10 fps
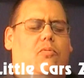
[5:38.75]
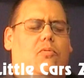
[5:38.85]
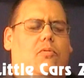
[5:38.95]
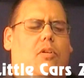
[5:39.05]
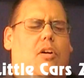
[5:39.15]

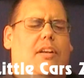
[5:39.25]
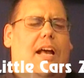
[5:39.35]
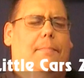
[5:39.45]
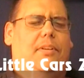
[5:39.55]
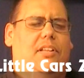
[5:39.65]

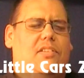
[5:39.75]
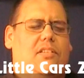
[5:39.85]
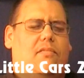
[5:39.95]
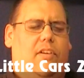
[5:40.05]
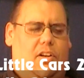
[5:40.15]
Rhodopolis
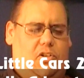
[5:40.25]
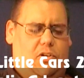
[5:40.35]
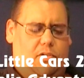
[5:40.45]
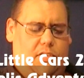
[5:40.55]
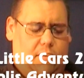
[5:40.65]

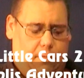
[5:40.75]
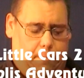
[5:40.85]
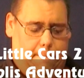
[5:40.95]
Adventures.